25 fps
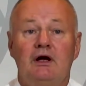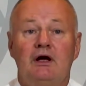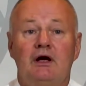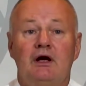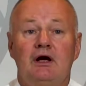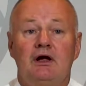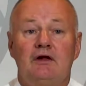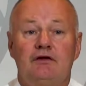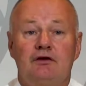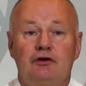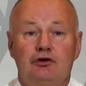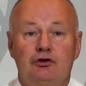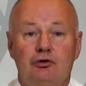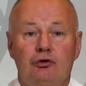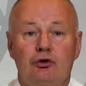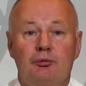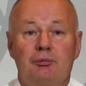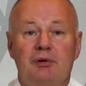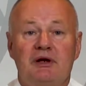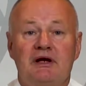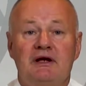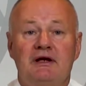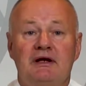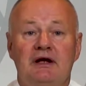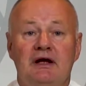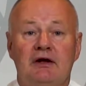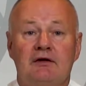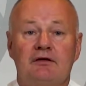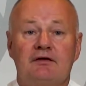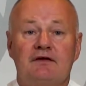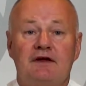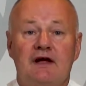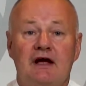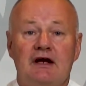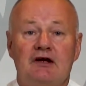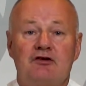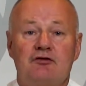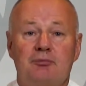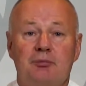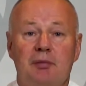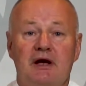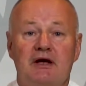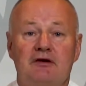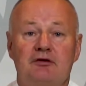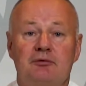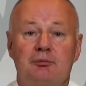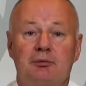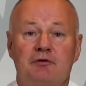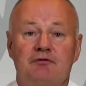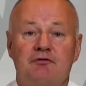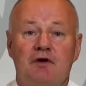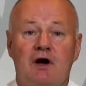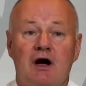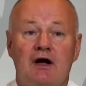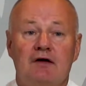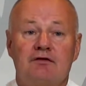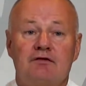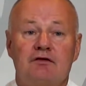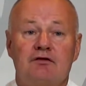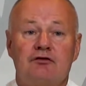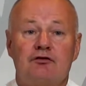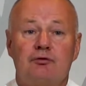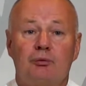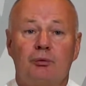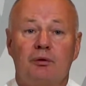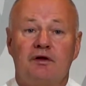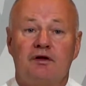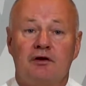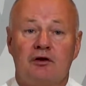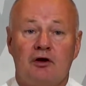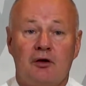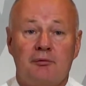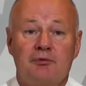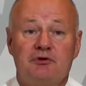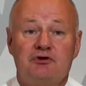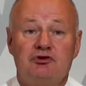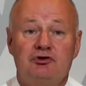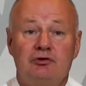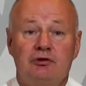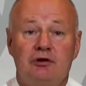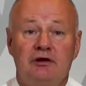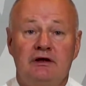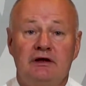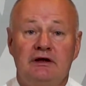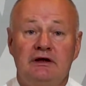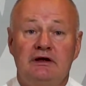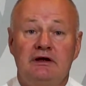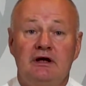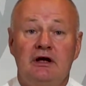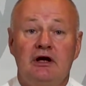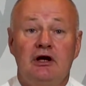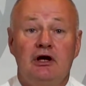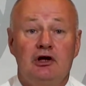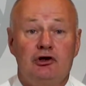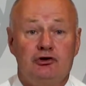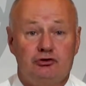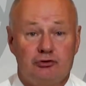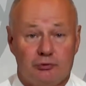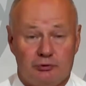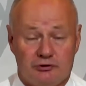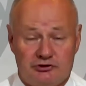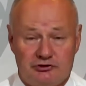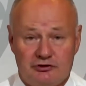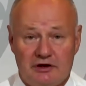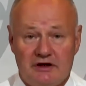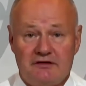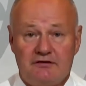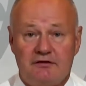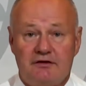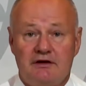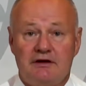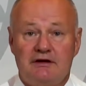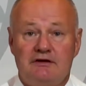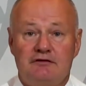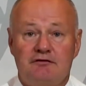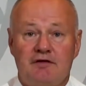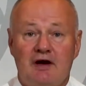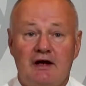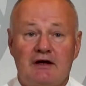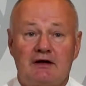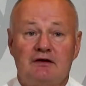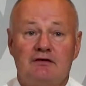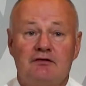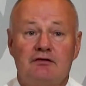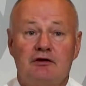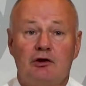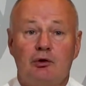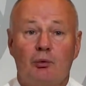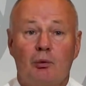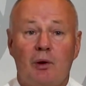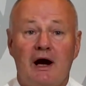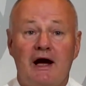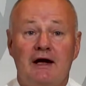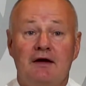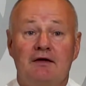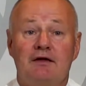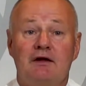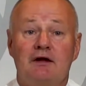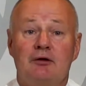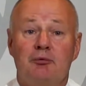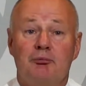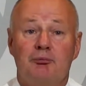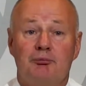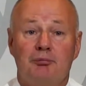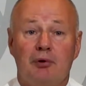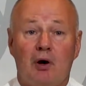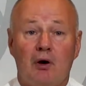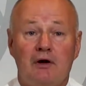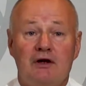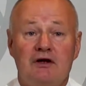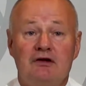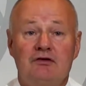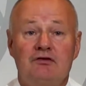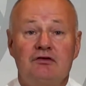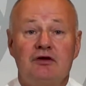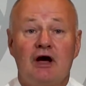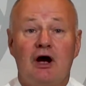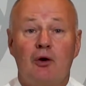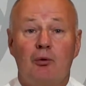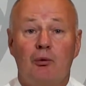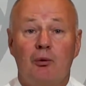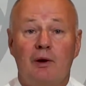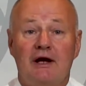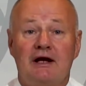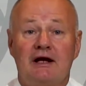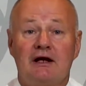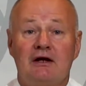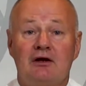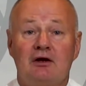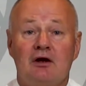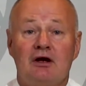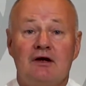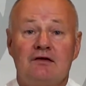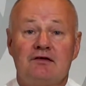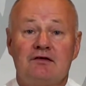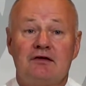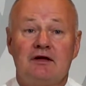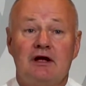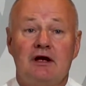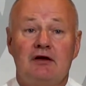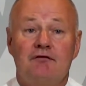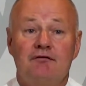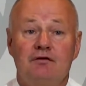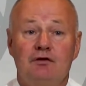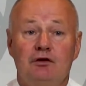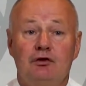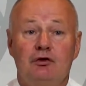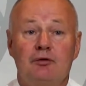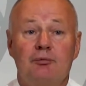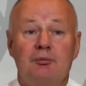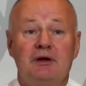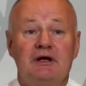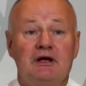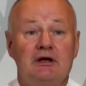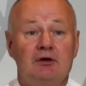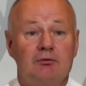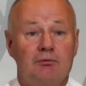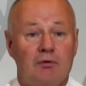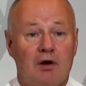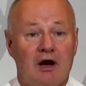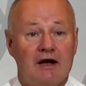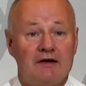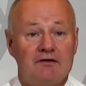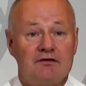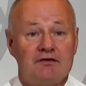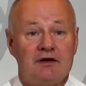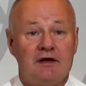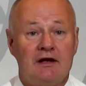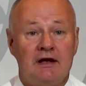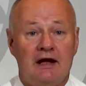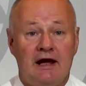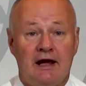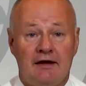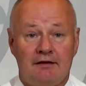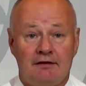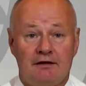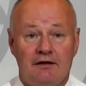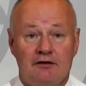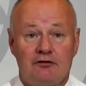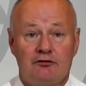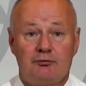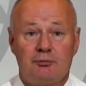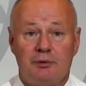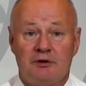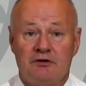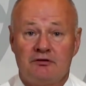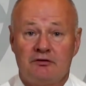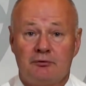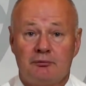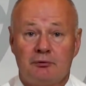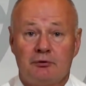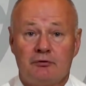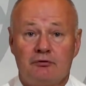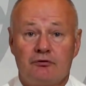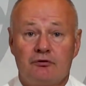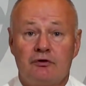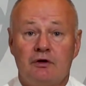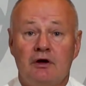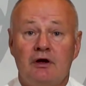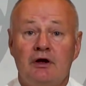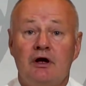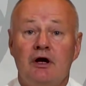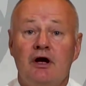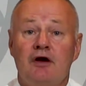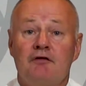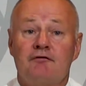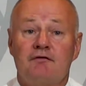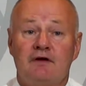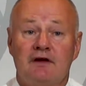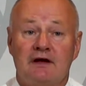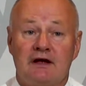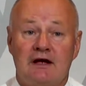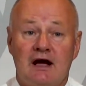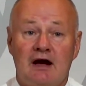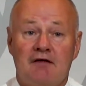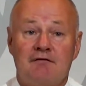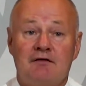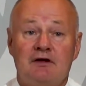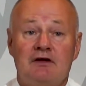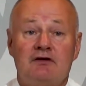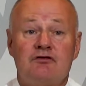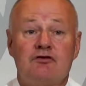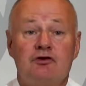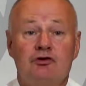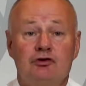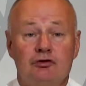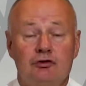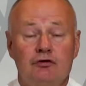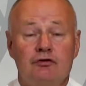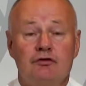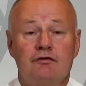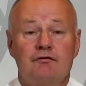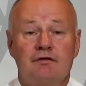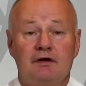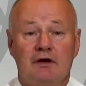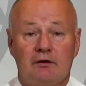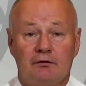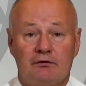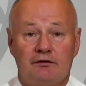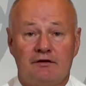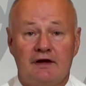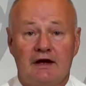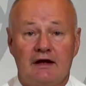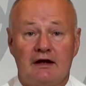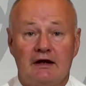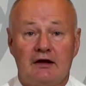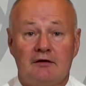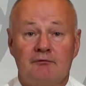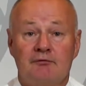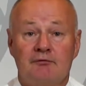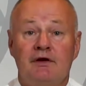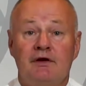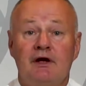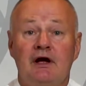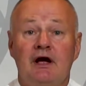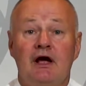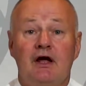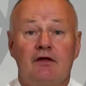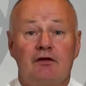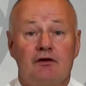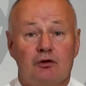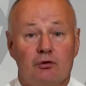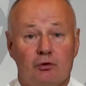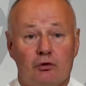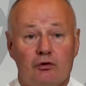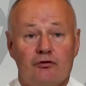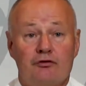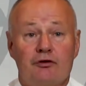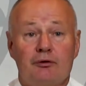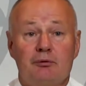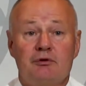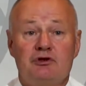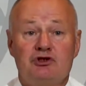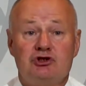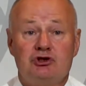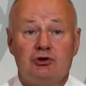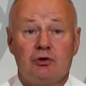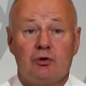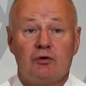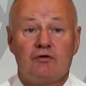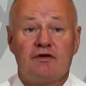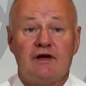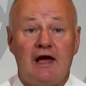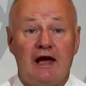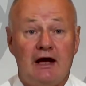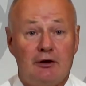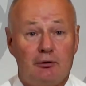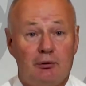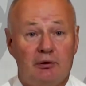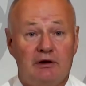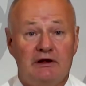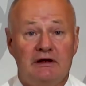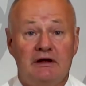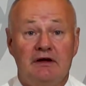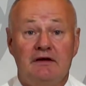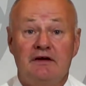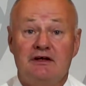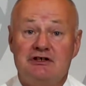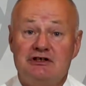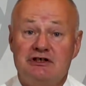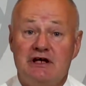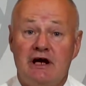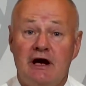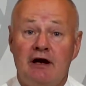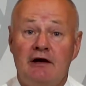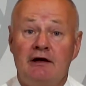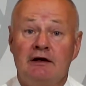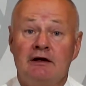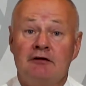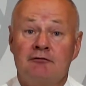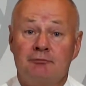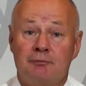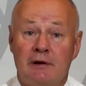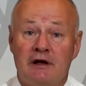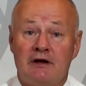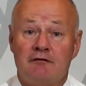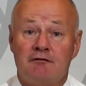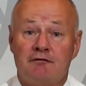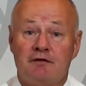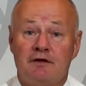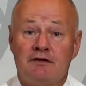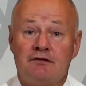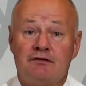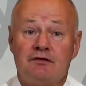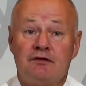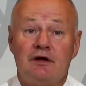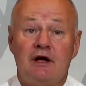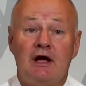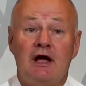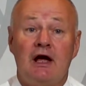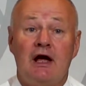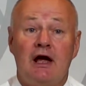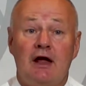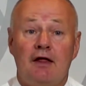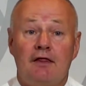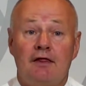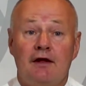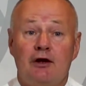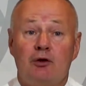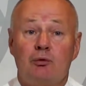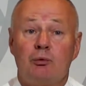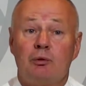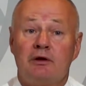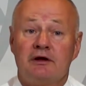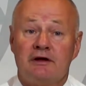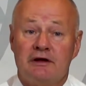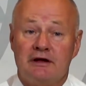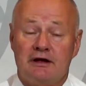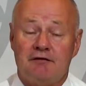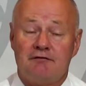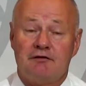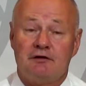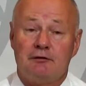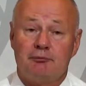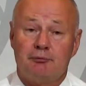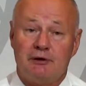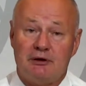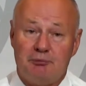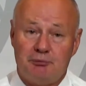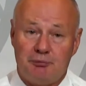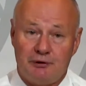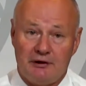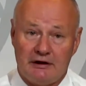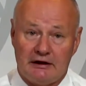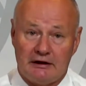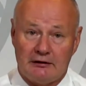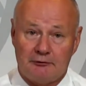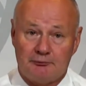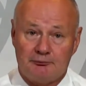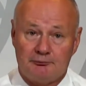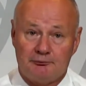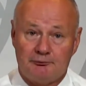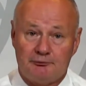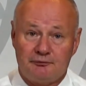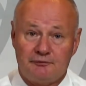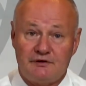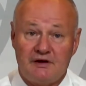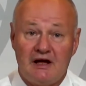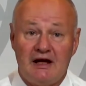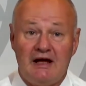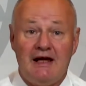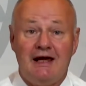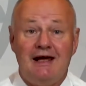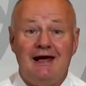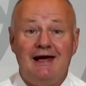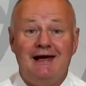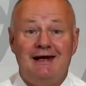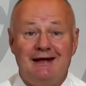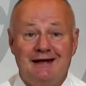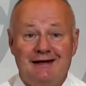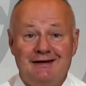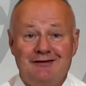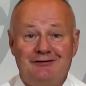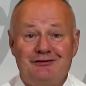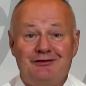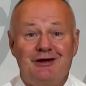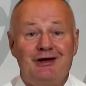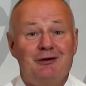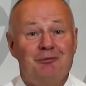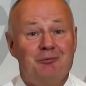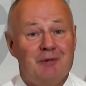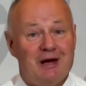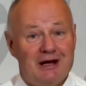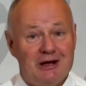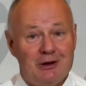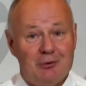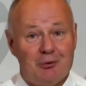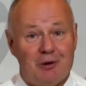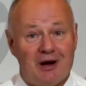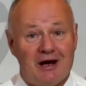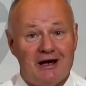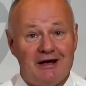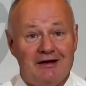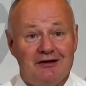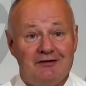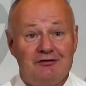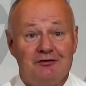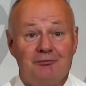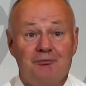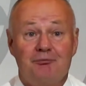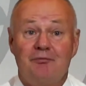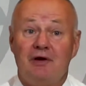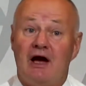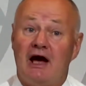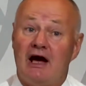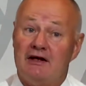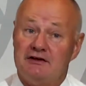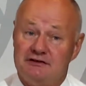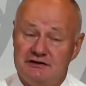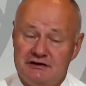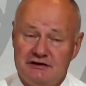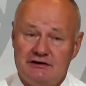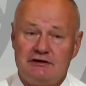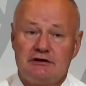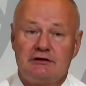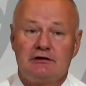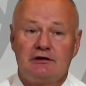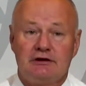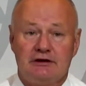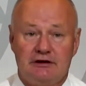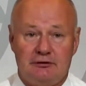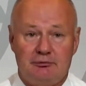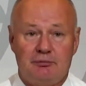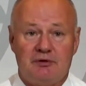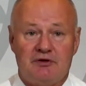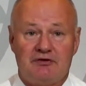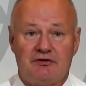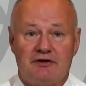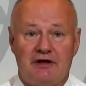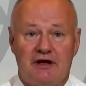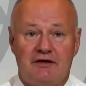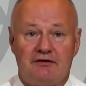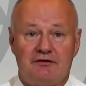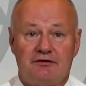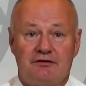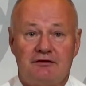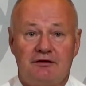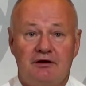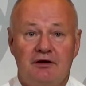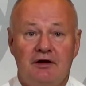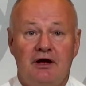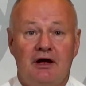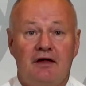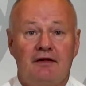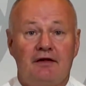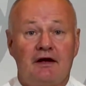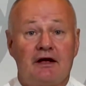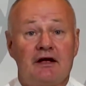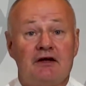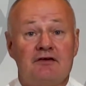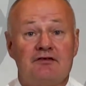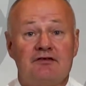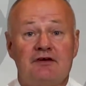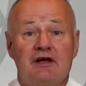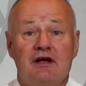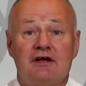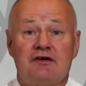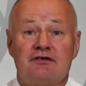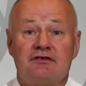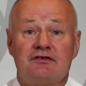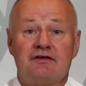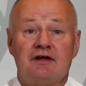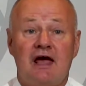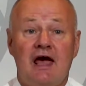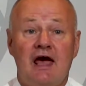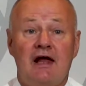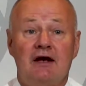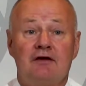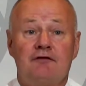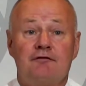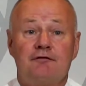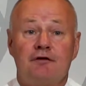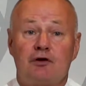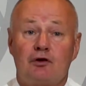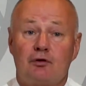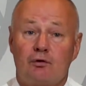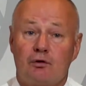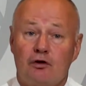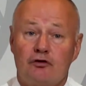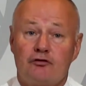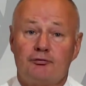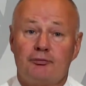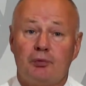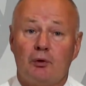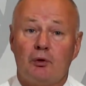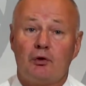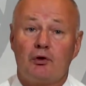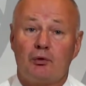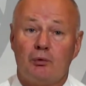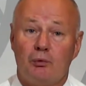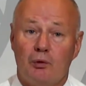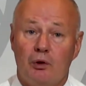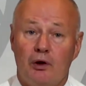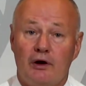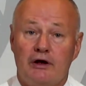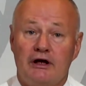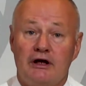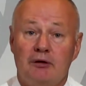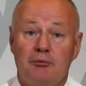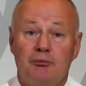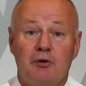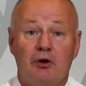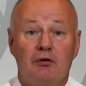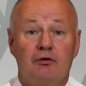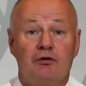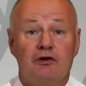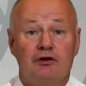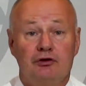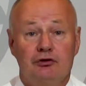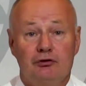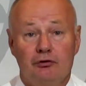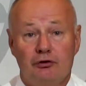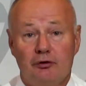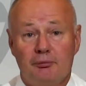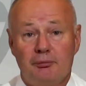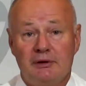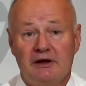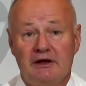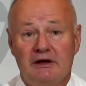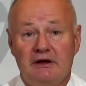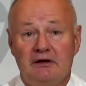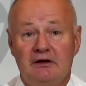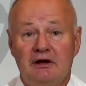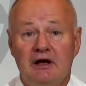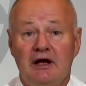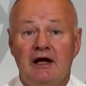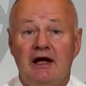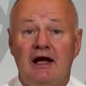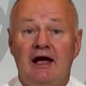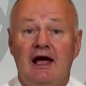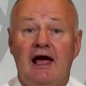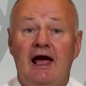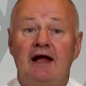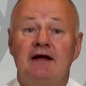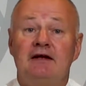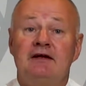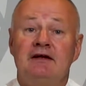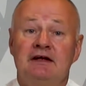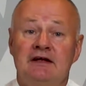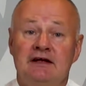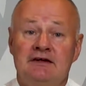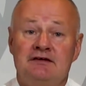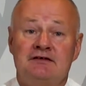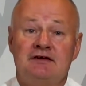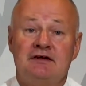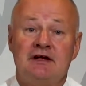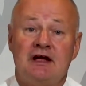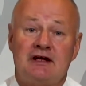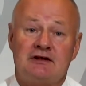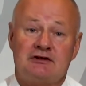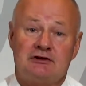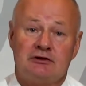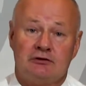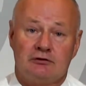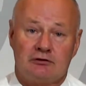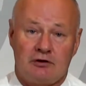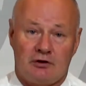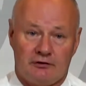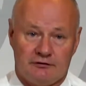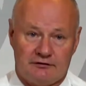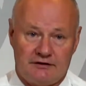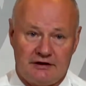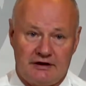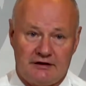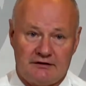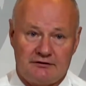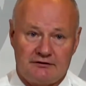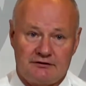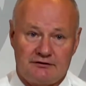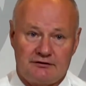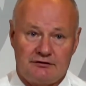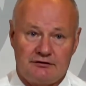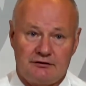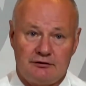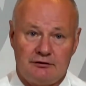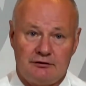The European Health Dataspace provides us with an opportunity to address these factors in a way that embodies a recognized set of European rights and ethics principles for the governance and use of health data, that also ensures equity in the sharing of benefits that it will inevitably bring. It is, in many ways, a digital litmus test that can set a standard for cross-border working both in European and in international contexts.